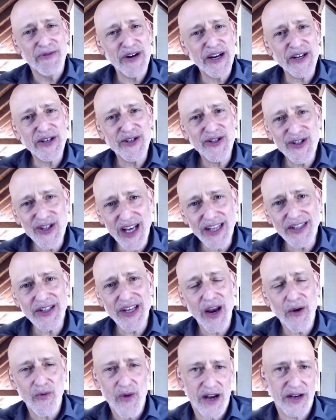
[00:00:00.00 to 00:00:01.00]
if we could just
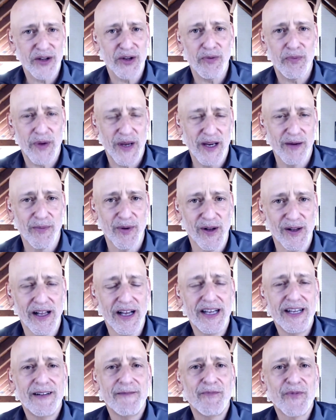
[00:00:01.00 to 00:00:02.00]
get rid of the
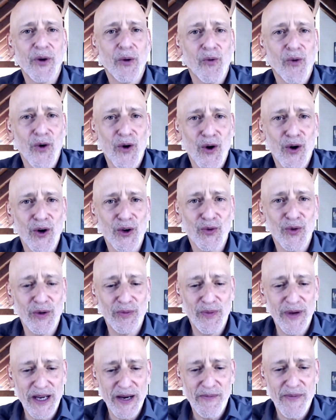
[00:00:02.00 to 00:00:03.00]
people, the world
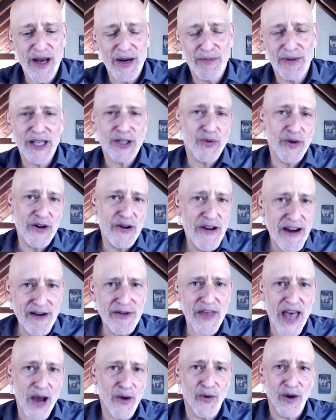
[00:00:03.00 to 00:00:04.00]
would be a better place. When you
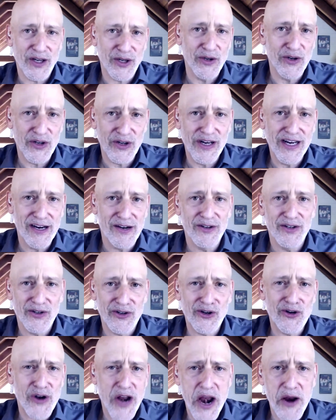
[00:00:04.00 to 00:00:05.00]
hear that, what you should hear
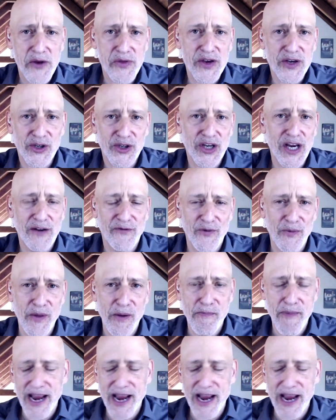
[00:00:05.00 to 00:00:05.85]
is you should hear this scene from The